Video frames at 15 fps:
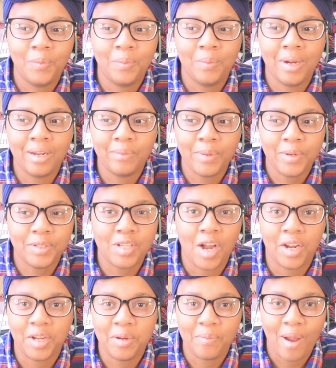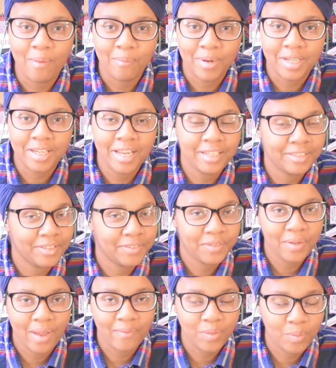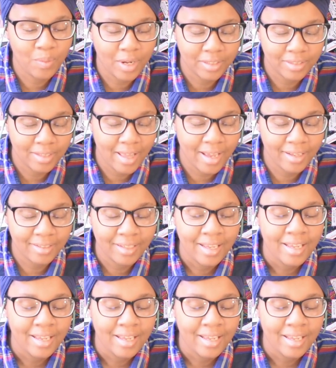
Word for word: what we were talking about Monday, so if you haven't watched that,